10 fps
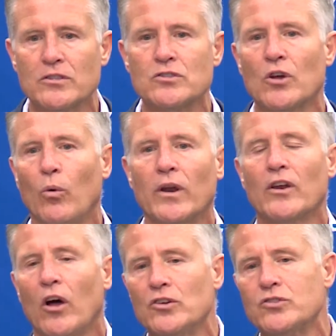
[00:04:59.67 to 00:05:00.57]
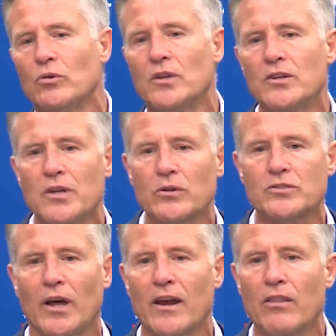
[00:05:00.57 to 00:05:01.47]
And so what it also does
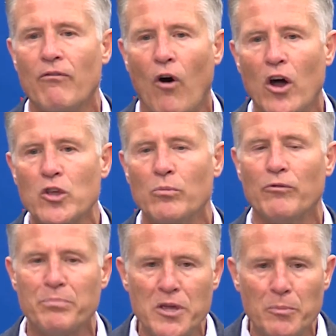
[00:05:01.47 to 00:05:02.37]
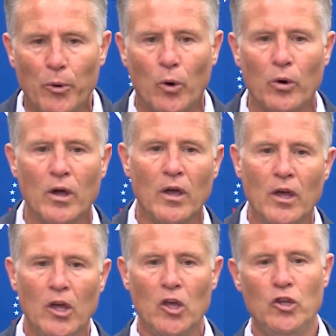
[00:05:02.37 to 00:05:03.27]
outside of the volume of people,
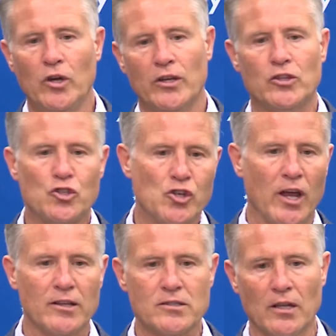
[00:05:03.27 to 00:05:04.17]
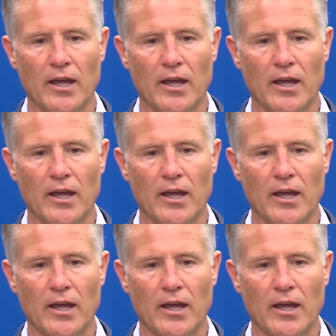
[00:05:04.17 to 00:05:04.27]
you get the chance to,